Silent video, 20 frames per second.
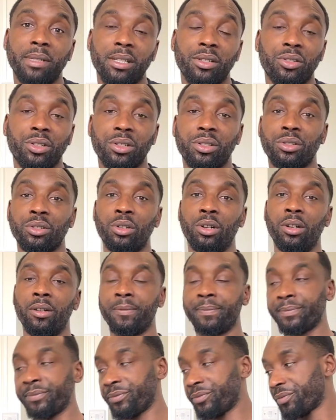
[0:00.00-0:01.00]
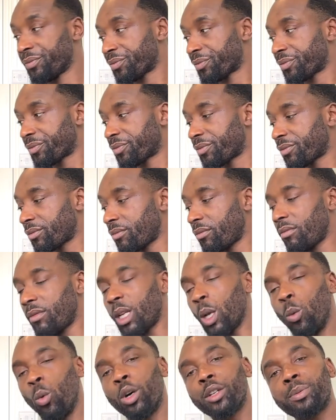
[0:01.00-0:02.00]
it's just not
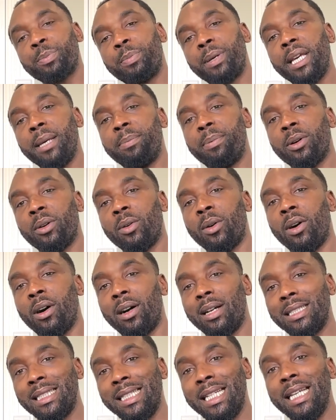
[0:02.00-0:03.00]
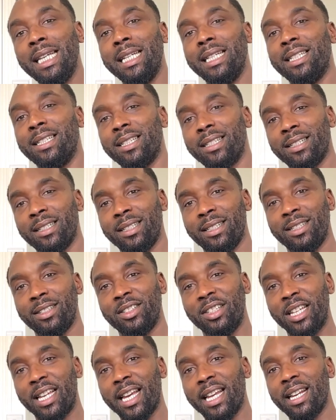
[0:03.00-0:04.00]
what people need. Do
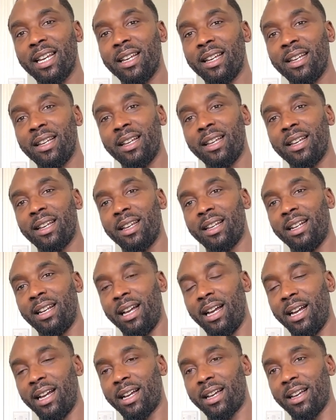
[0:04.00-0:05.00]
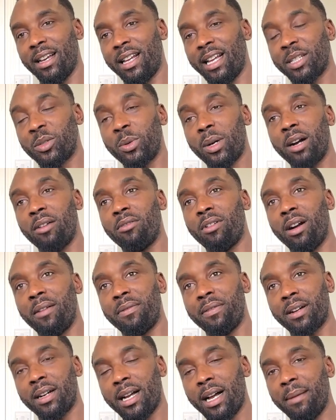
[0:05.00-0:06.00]
you get it? Like, that's why I'd rather
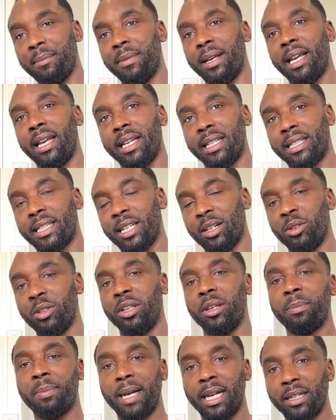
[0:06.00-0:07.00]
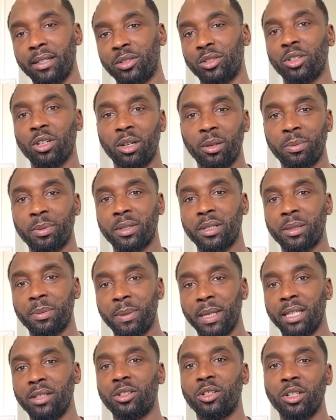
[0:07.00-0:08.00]
come here, tell you about the jobs,
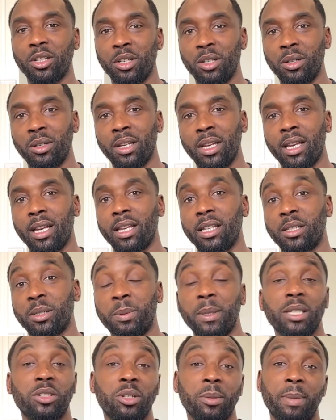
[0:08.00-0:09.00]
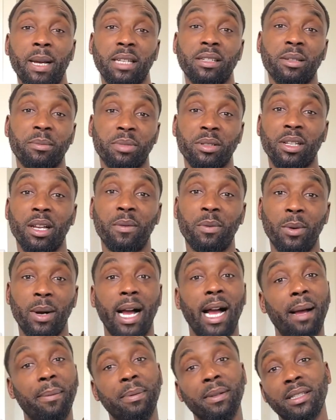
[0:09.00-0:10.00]
speak to you about some stuff, what
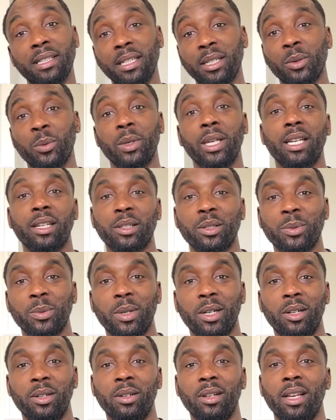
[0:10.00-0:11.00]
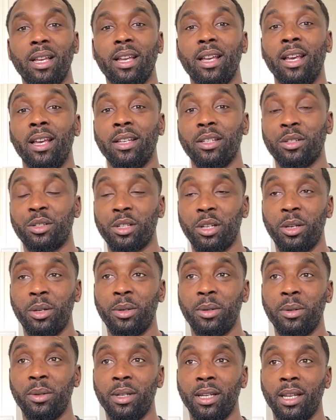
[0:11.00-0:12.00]
happened in the week as well.
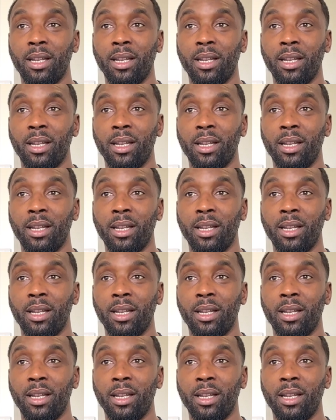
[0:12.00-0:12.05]
So